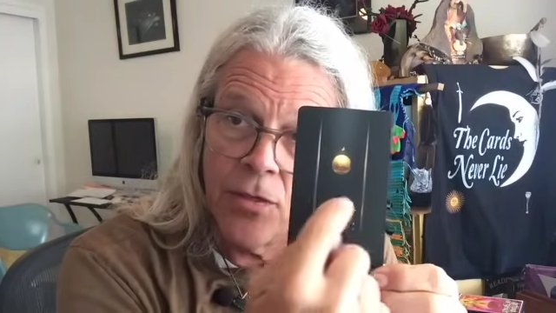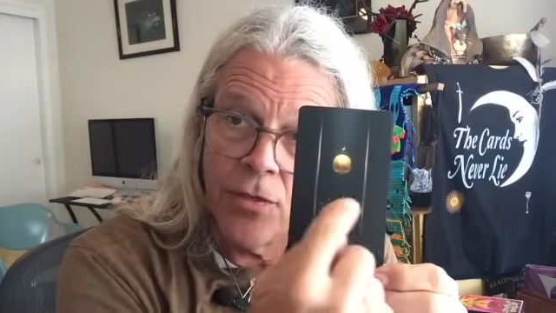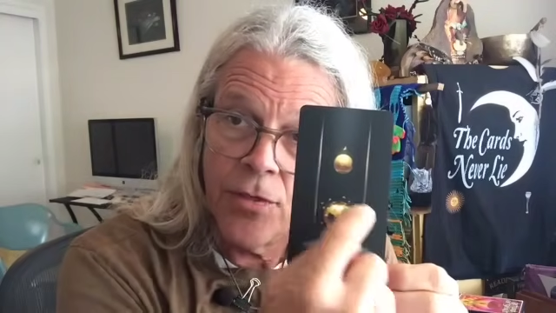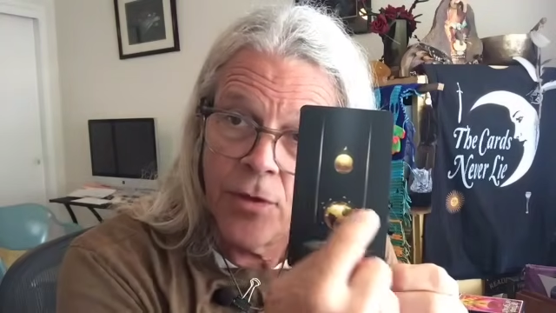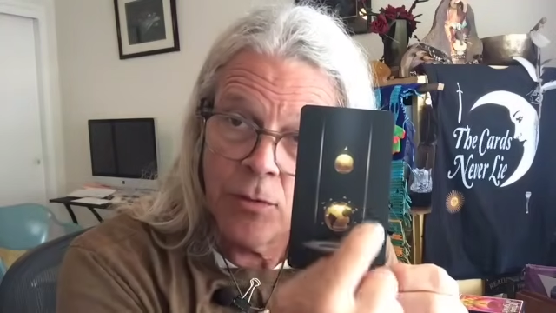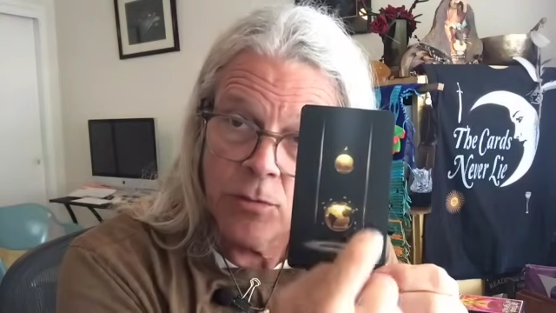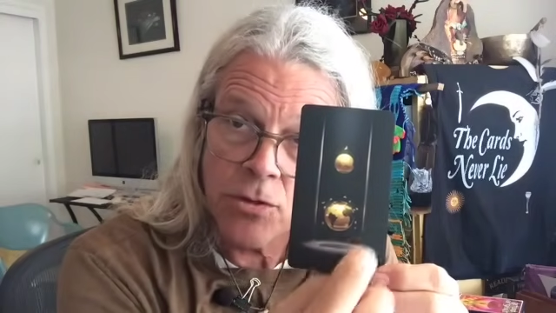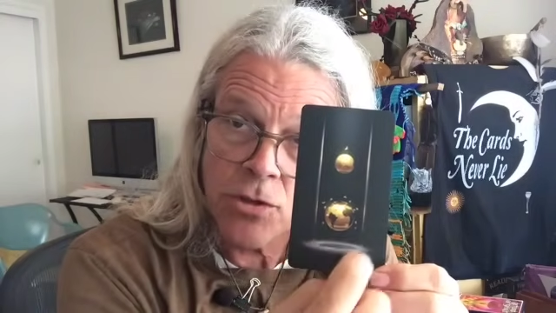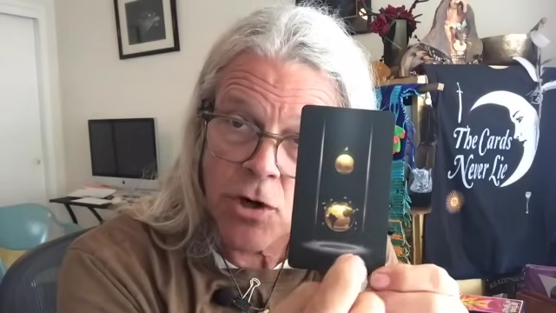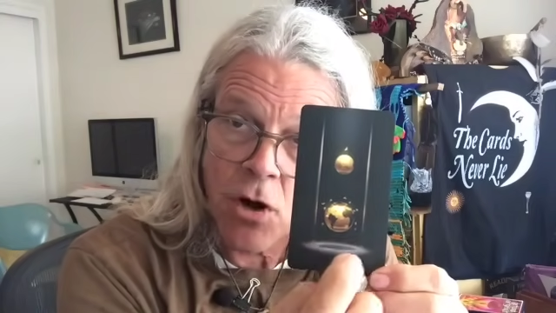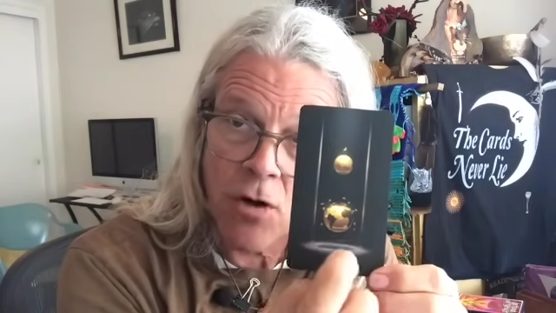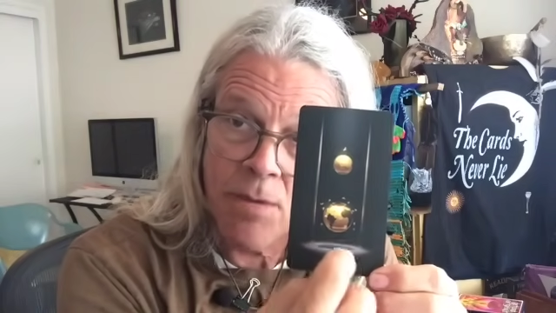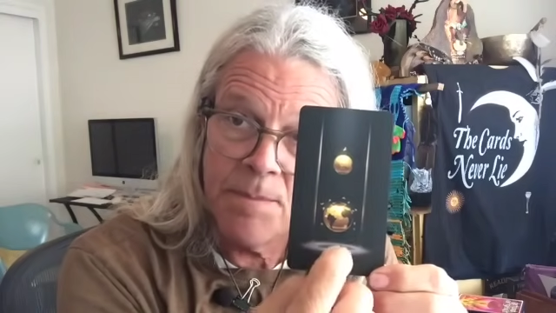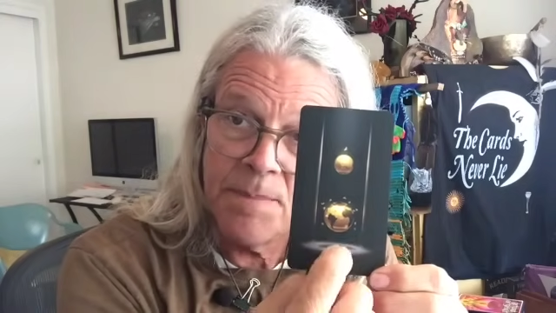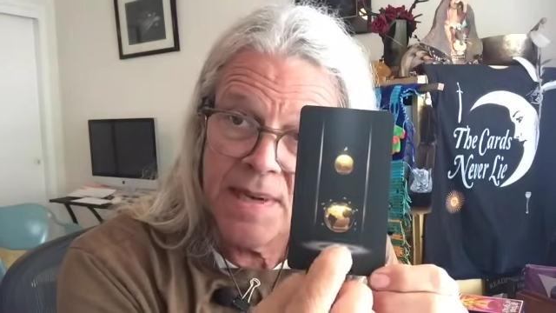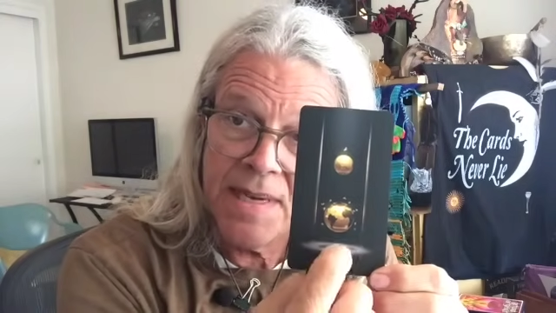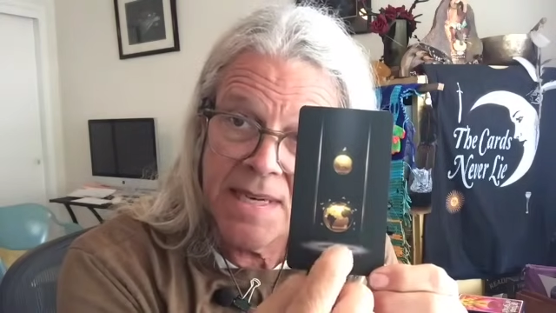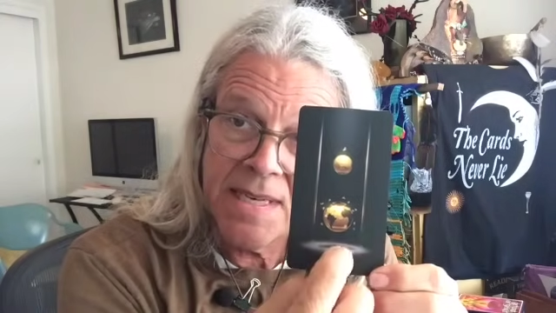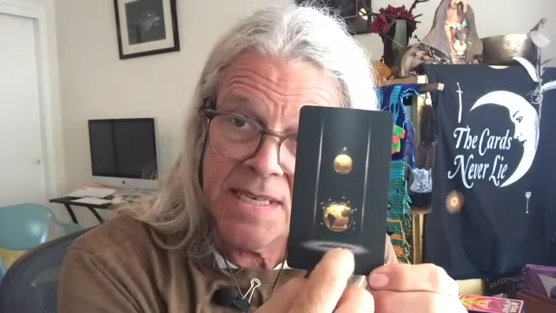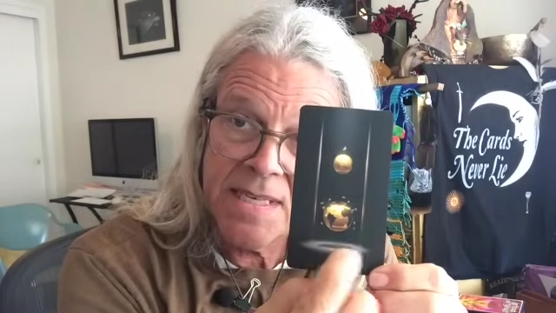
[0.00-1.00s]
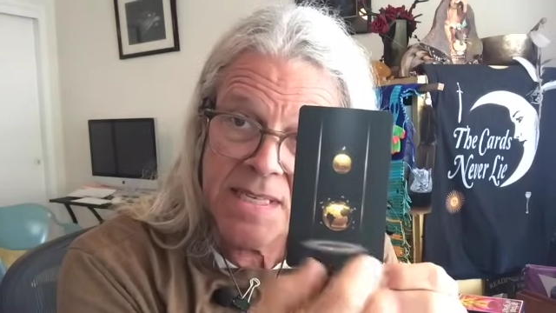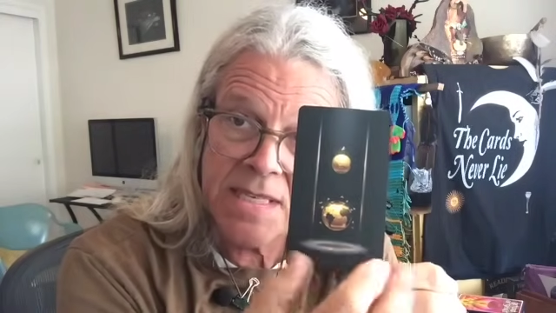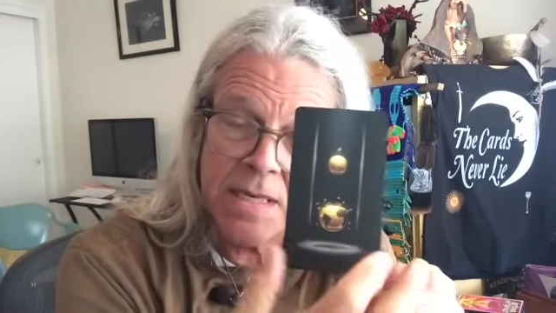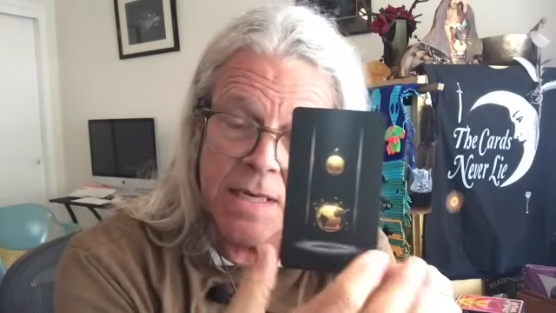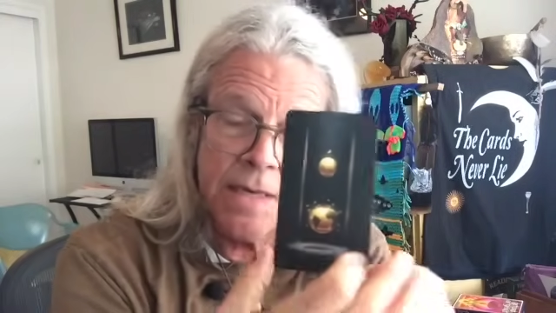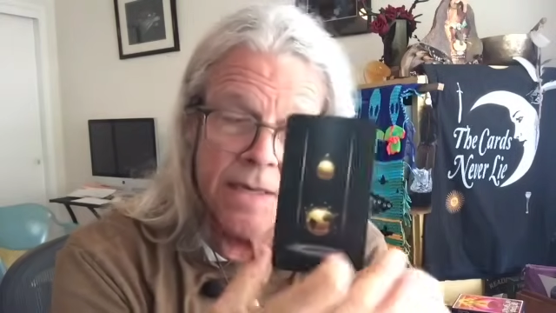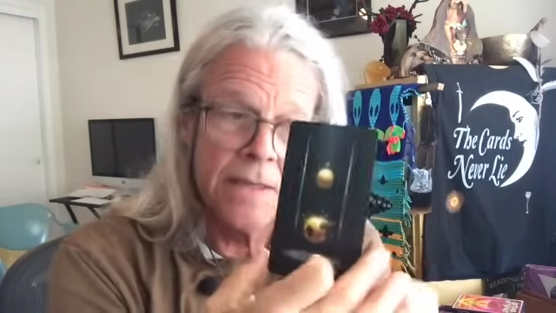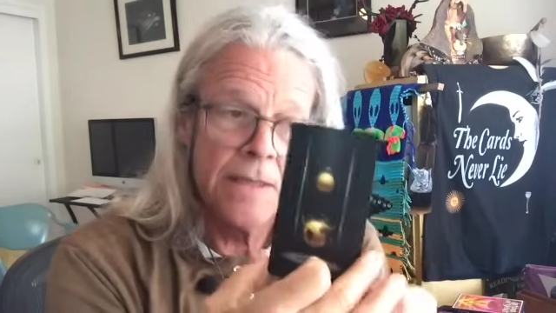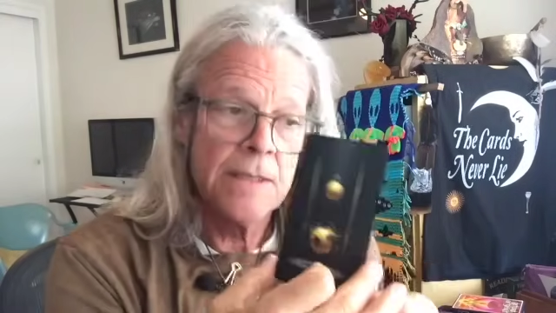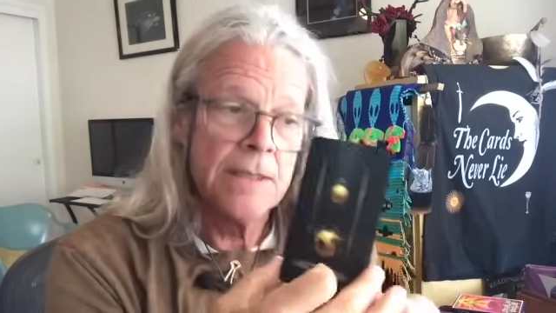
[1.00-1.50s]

those are bees.